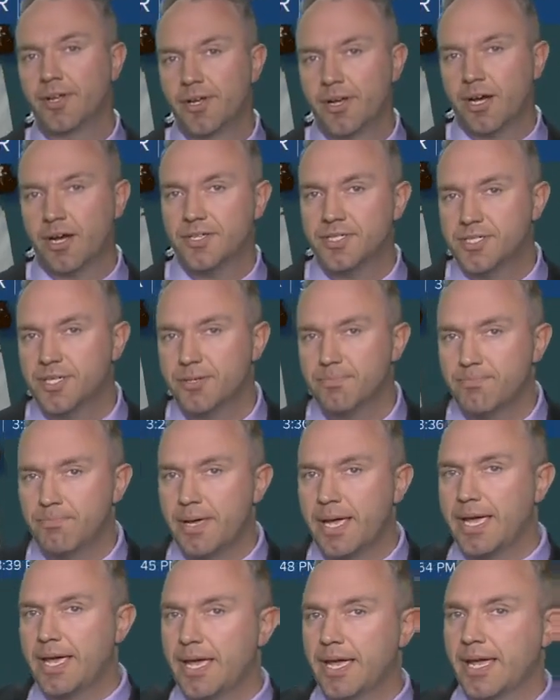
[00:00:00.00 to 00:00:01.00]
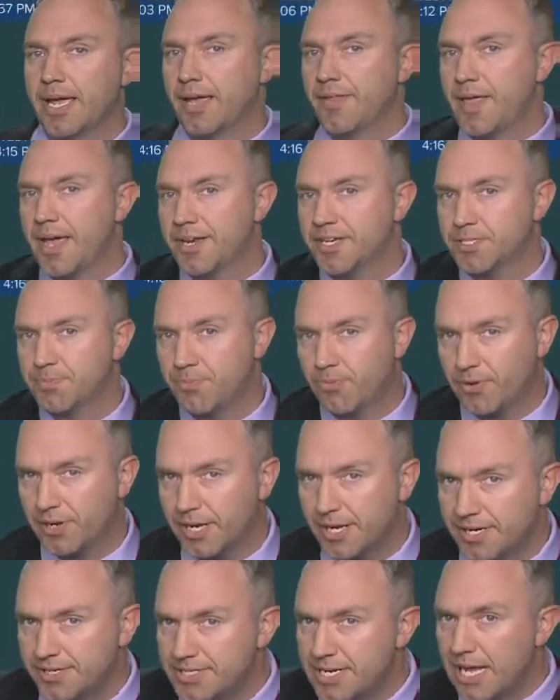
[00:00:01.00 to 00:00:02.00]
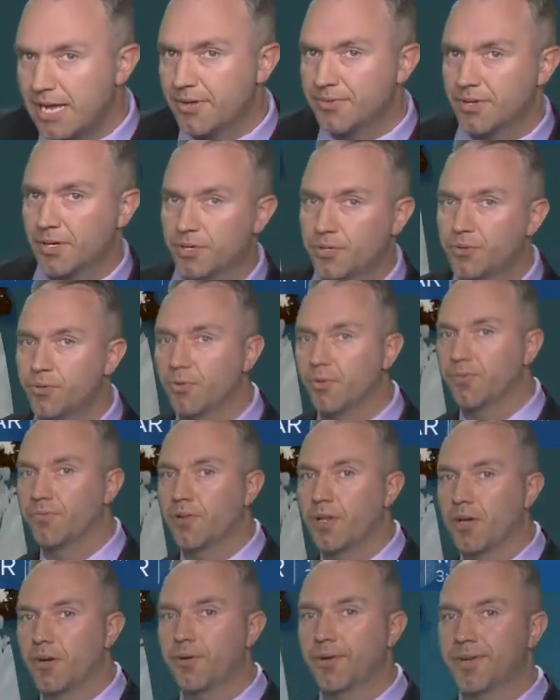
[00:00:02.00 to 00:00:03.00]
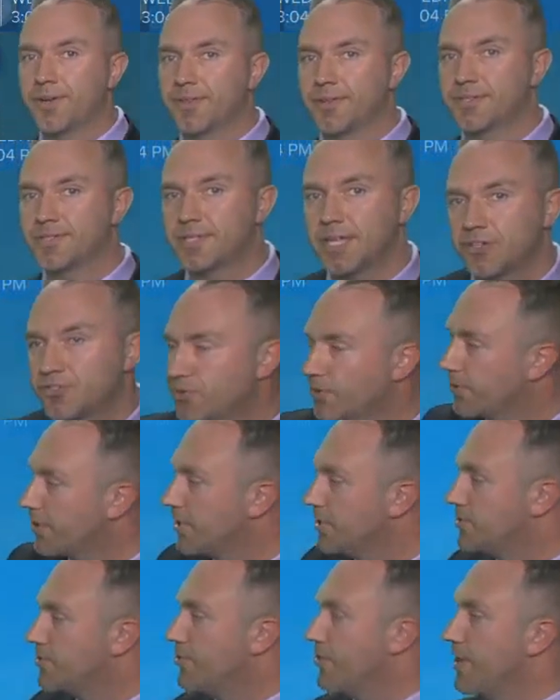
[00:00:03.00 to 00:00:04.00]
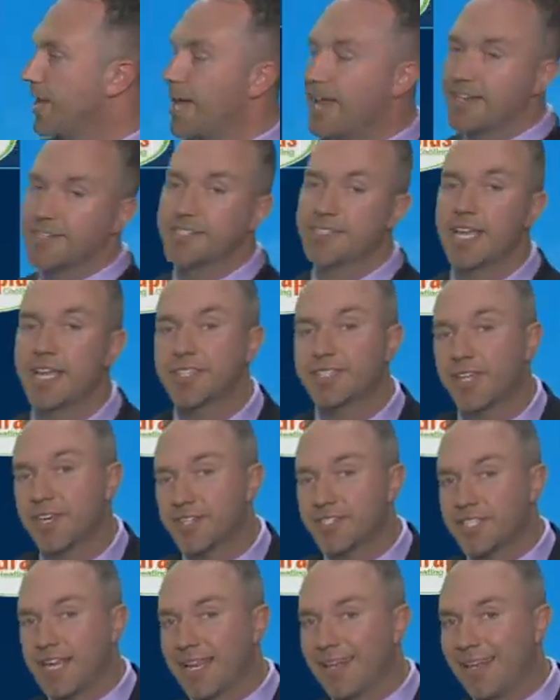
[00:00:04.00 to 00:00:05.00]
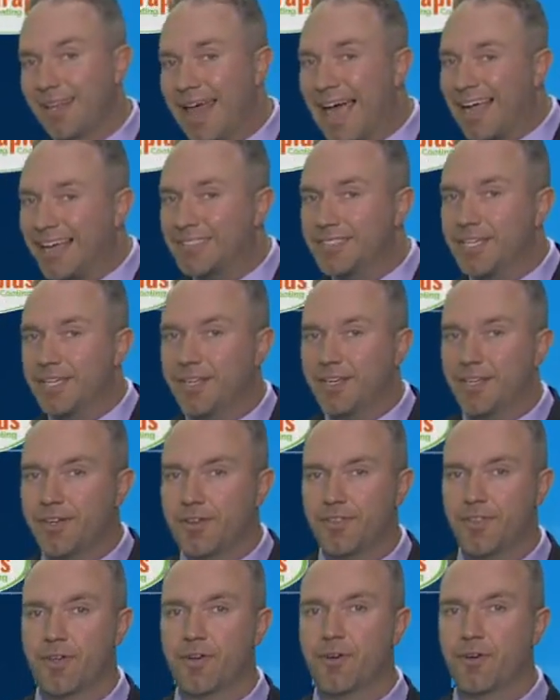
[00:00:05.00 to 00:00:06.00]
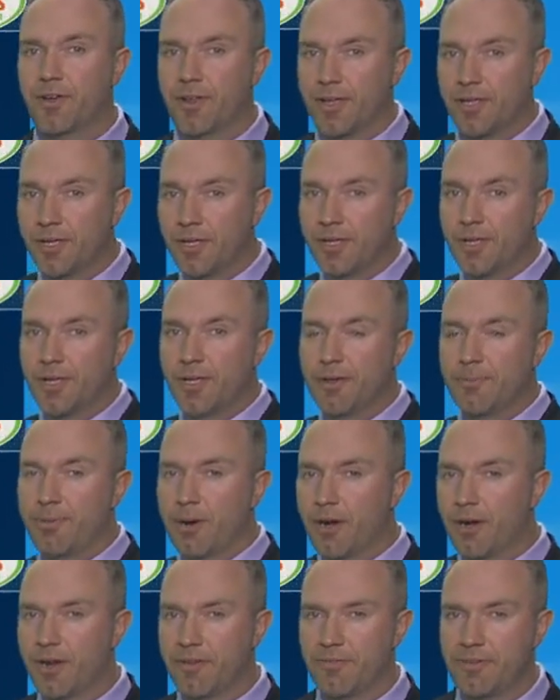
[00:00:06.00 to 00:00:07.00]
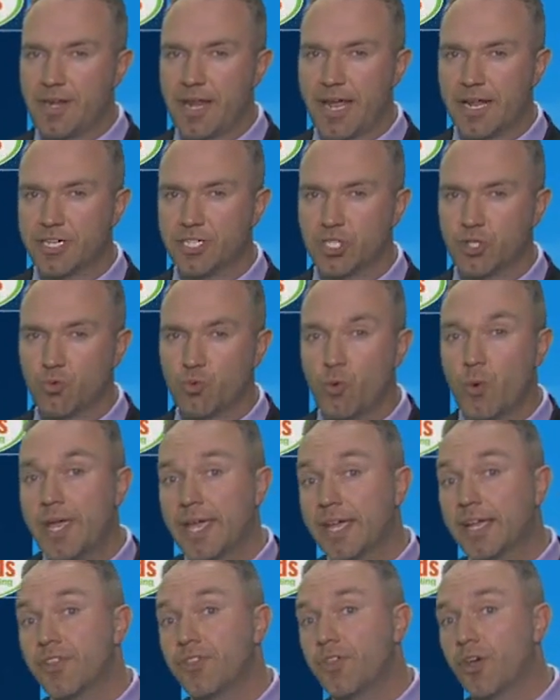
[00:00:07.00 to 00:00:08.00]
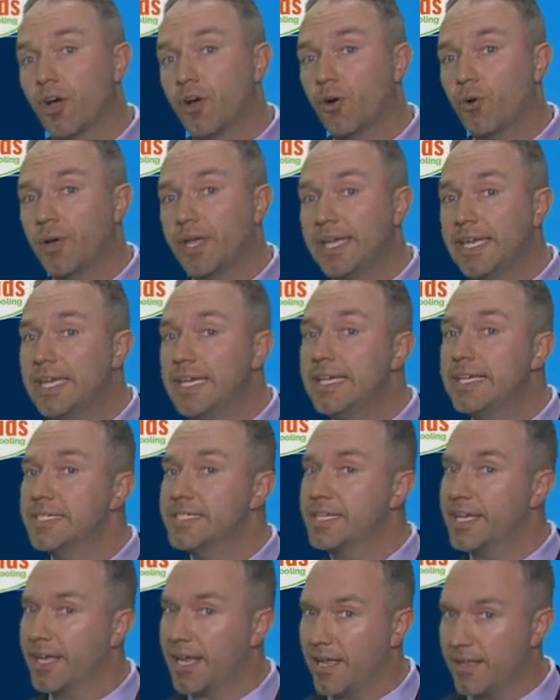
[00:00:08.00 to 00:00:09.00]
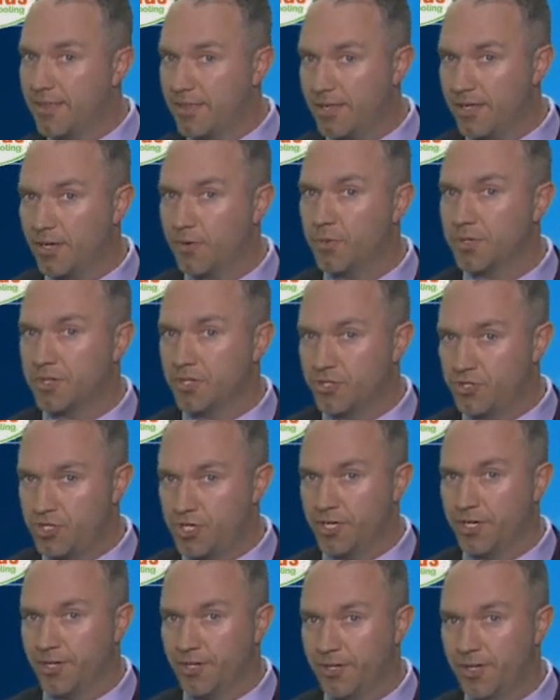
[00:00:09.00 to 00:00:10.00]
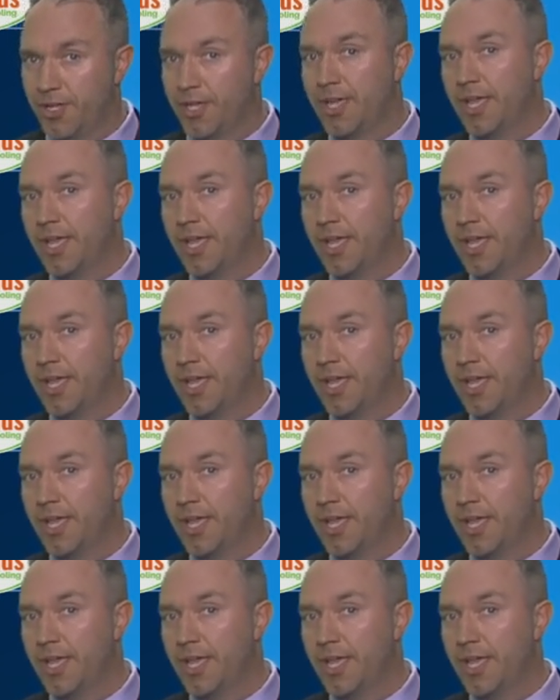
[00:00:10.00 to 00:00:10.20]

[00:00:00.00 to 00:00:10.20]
Hudson Bay, and that is bringing down the cool flow into the central and eastern United States. Going to stay locked in into the early part of next week, though easing, I think, with the chill